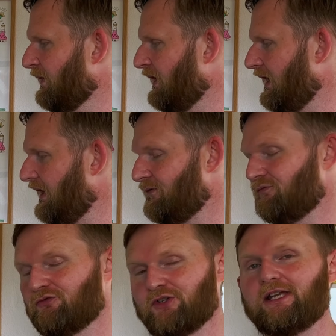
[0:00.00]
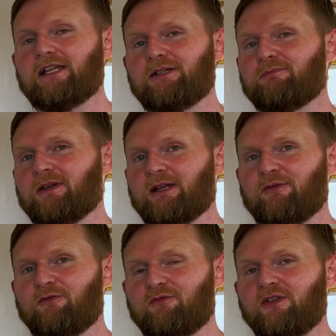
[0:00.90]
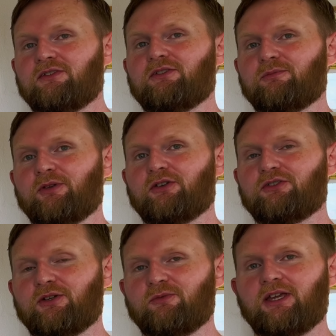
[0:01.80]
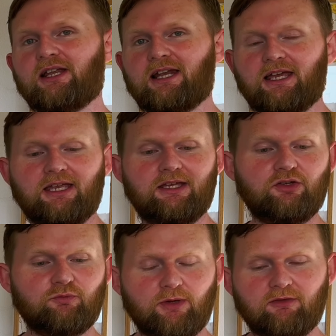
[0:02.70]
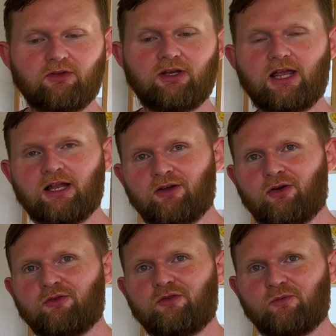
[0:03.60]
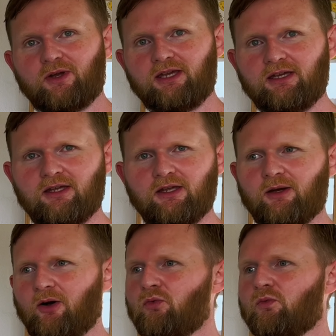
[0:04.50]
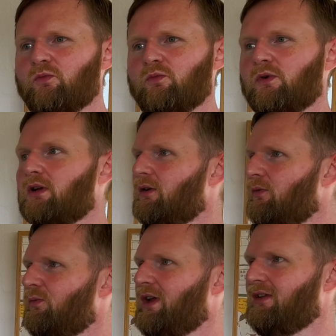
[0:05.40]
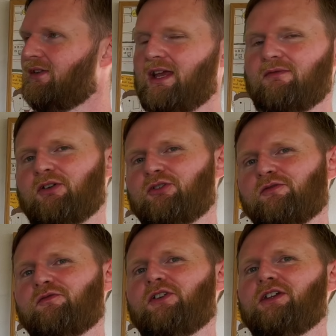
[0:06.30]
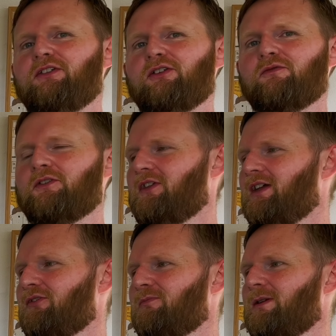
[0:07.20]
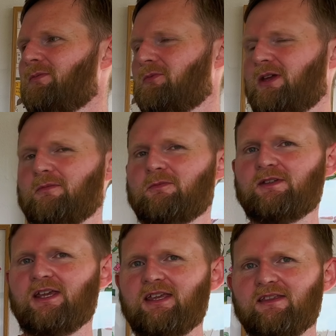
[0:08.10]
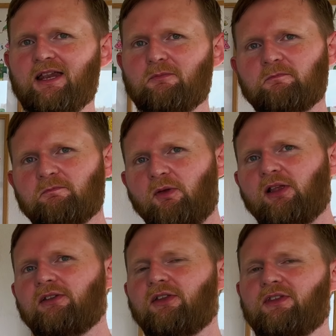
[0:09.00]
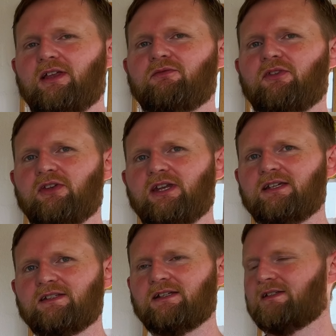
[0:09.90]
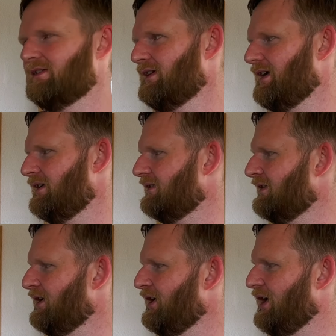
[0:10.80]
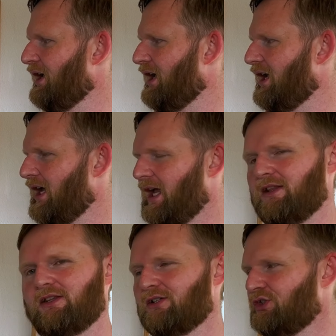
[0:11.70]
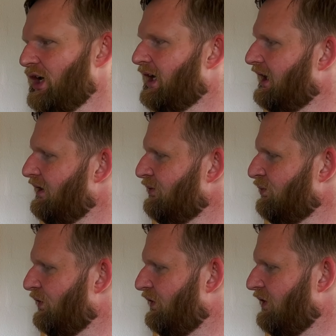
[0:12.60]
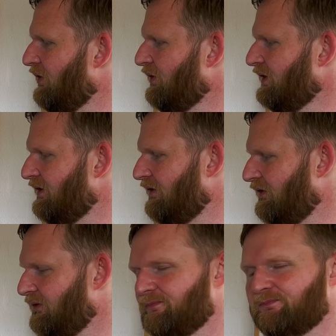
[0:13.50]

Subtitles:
is really beneficial, because then we can pivot along the way. Oh, we actually have a good phrasing over there, so maybe we can take that, build on that for the next exercise, and then check in with the audience.